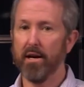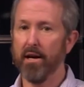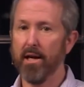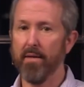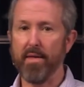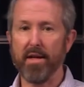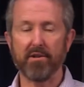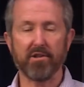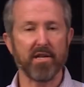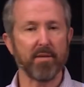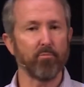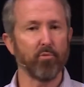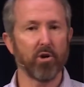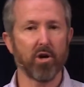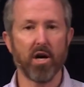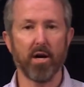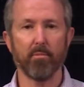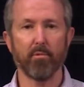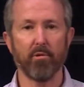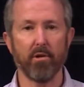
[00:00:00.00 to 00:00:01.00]
And that team will
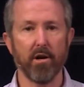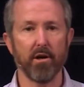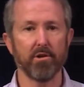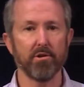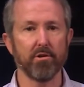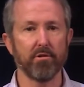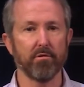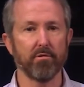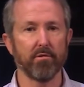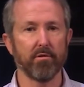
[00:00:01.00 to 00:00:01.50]
come around you.